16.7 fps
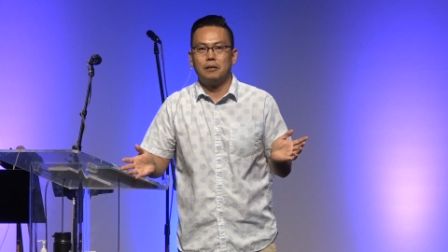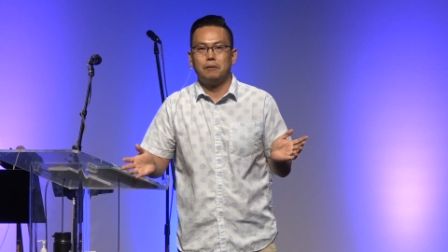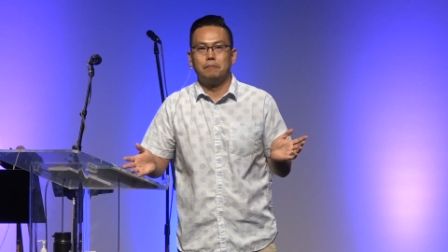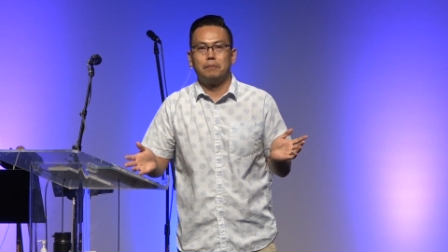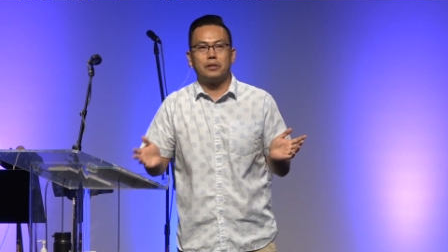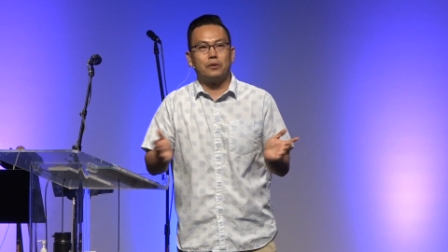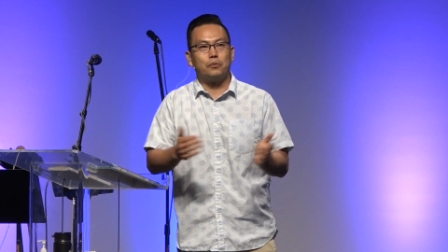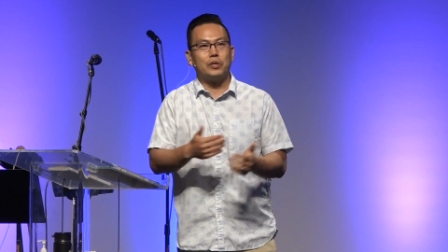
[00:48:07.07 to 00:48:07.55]

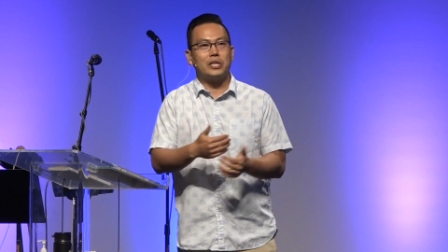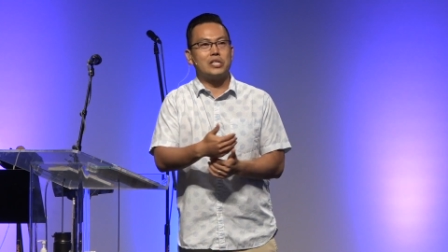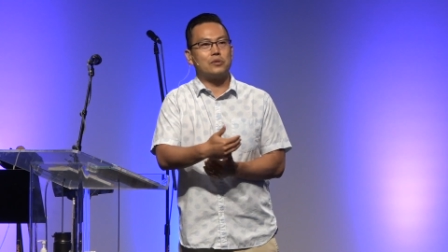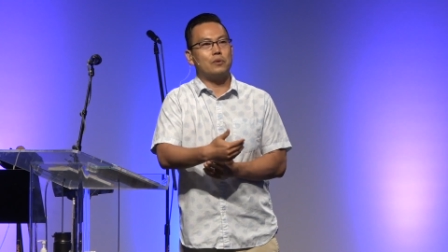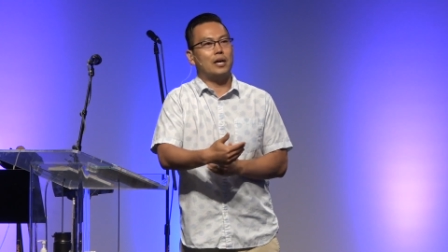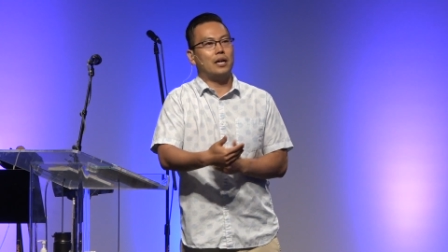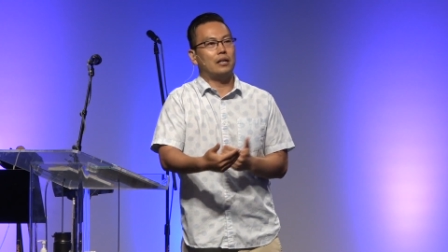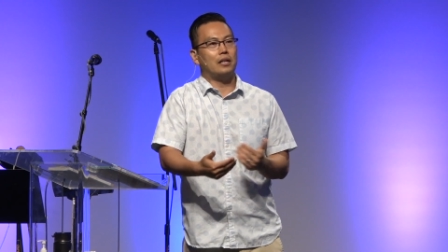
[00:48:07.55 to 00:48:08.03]
But the
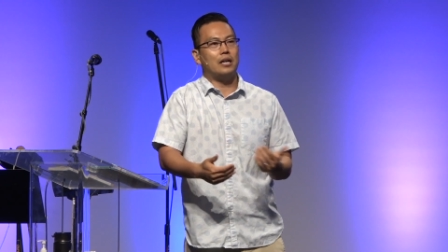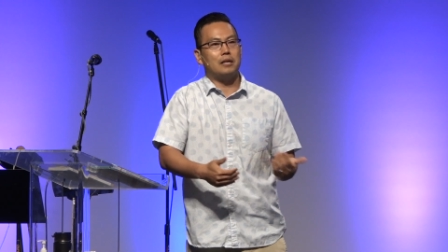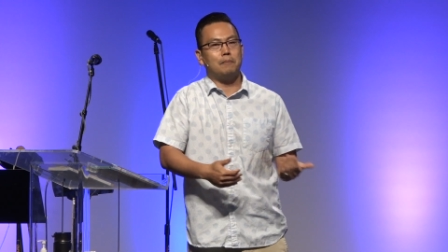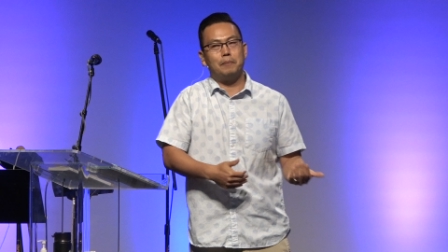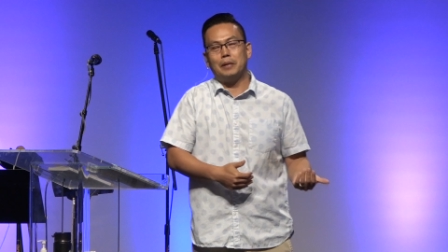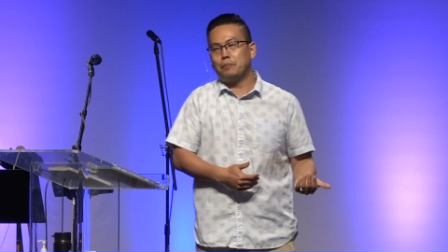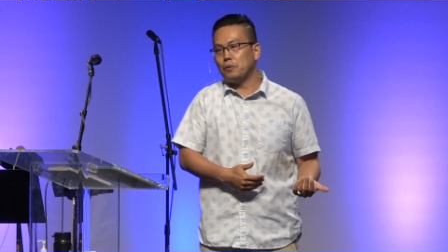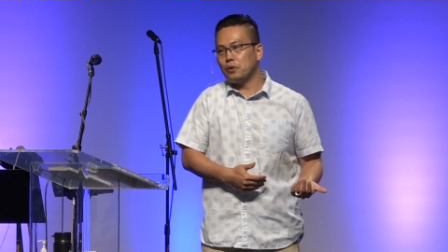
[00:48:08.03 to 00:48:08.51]
reason why a lot of
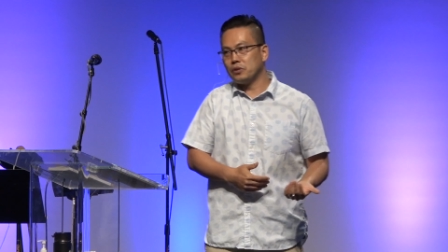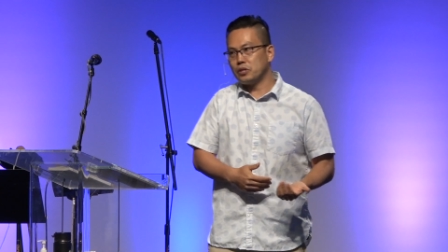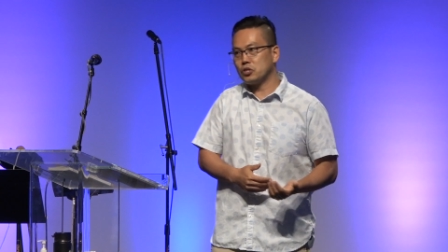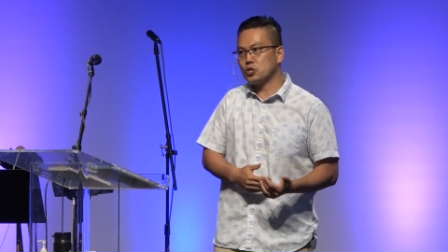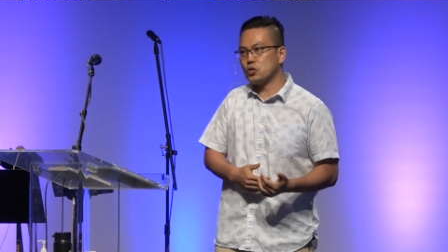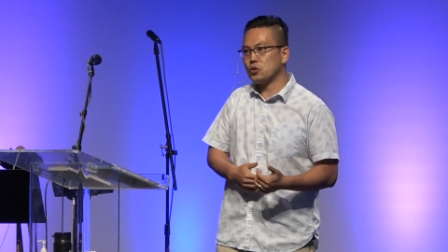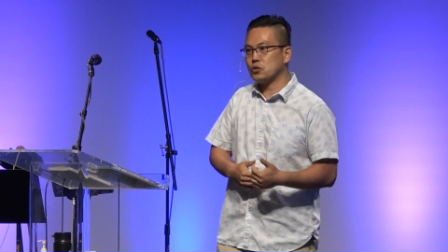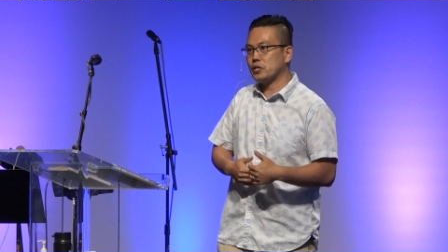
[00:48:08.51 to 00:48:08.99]
people in the
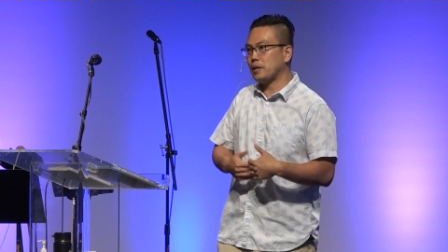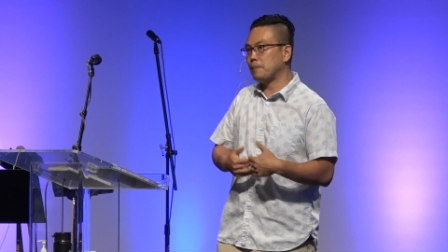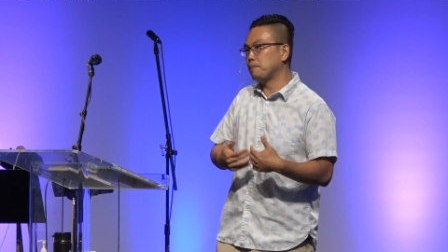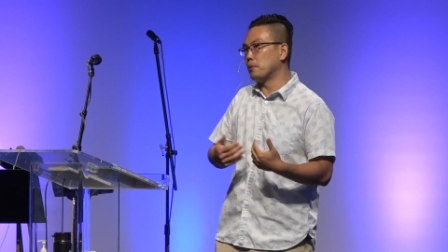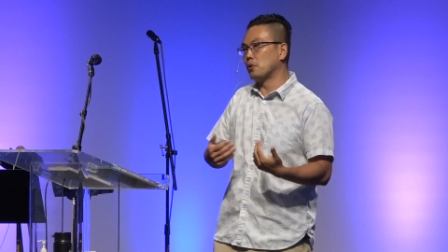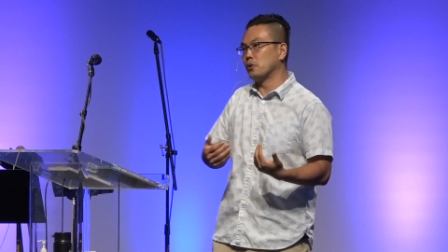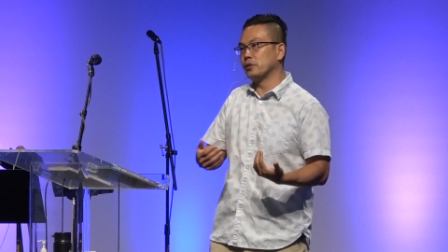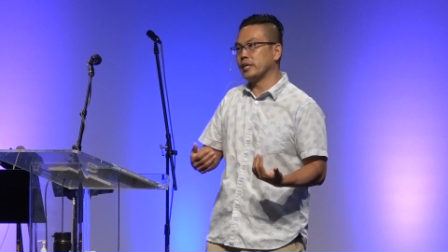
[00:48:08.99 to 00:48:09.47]
church they
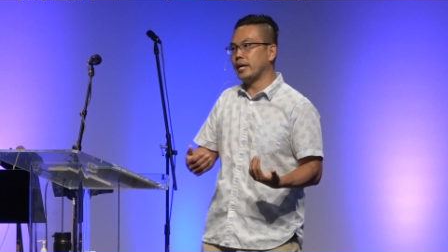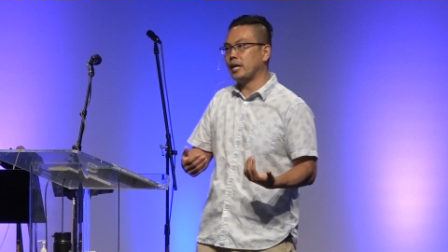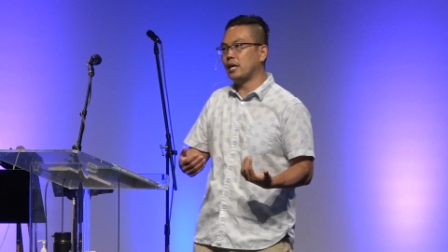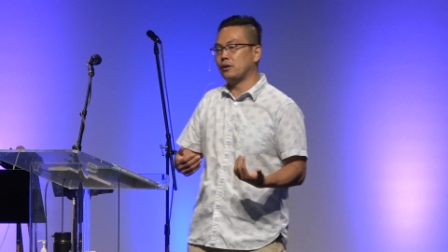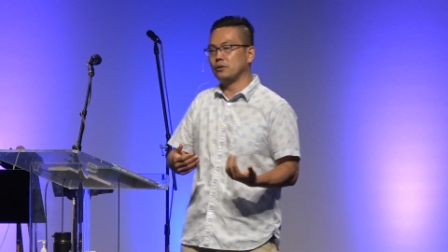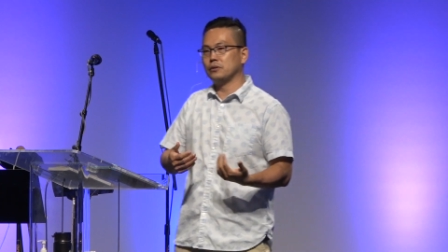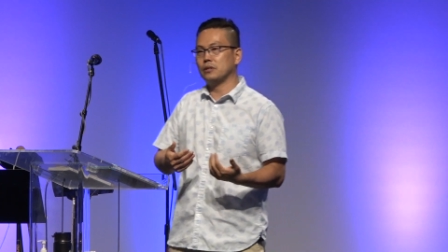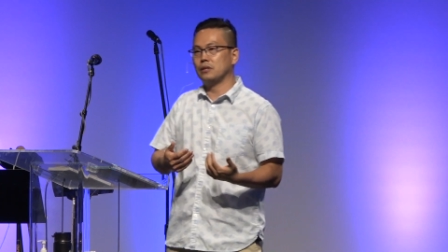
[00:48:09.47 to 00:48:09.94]
burn
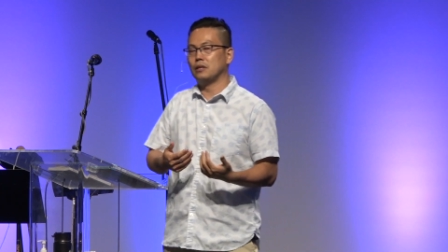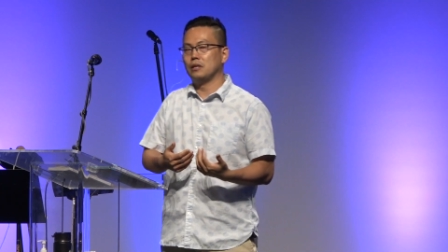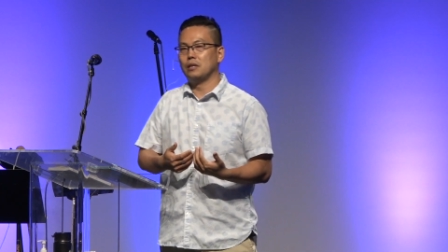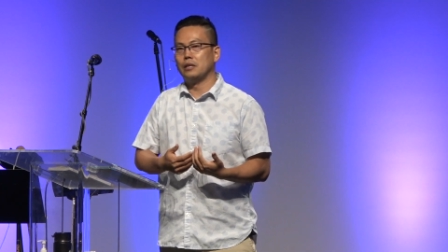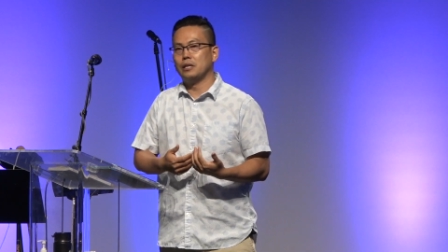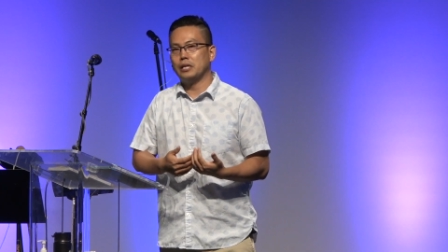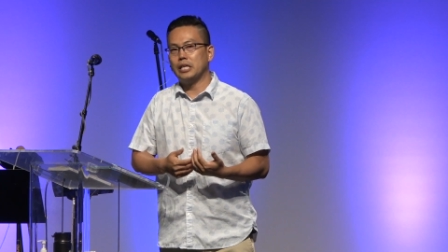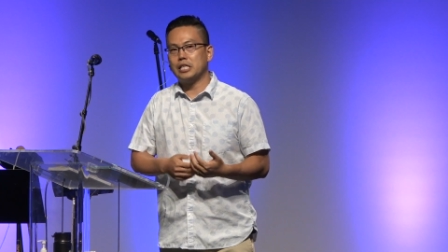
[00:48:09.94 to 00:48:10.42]
out
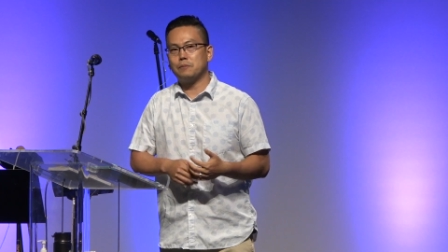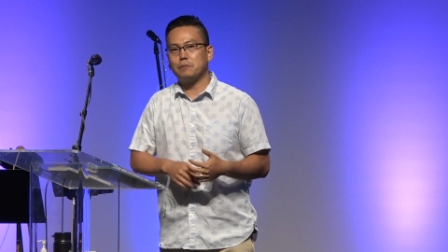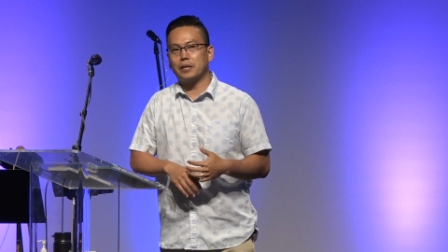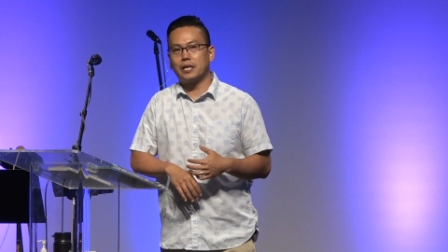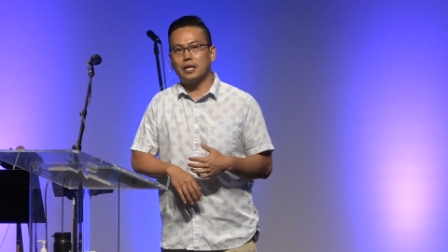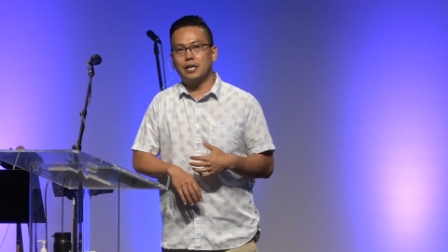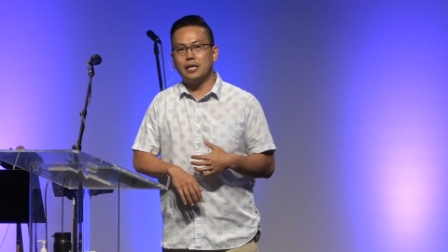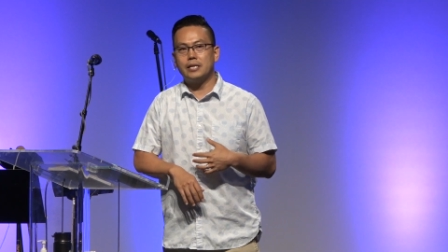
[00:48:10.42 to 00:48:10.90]
is
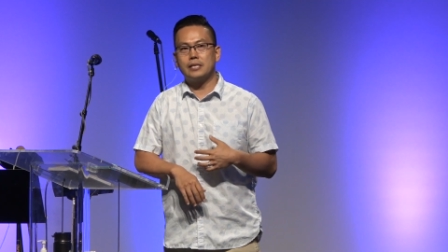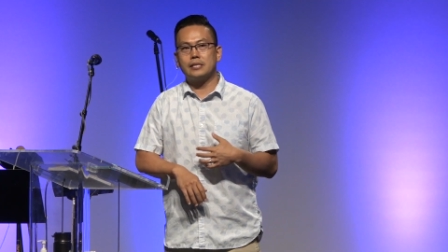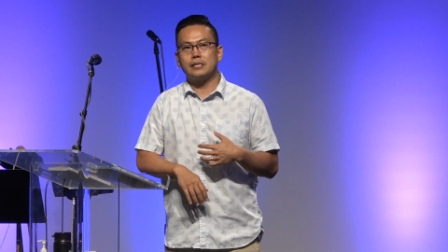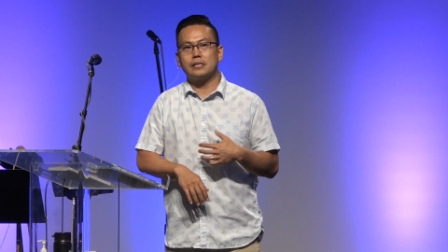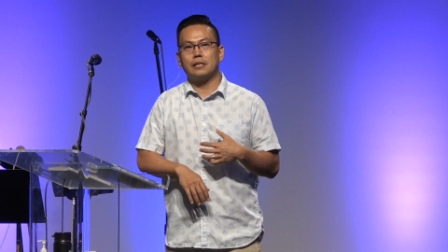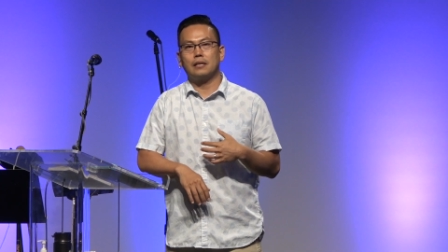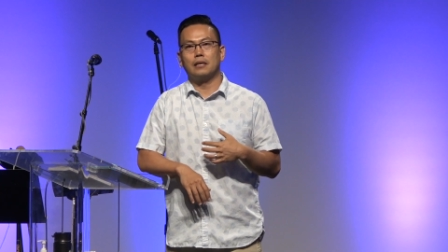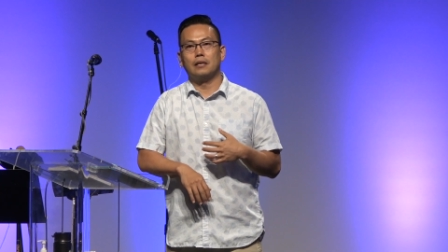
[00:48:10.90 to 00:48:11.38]
because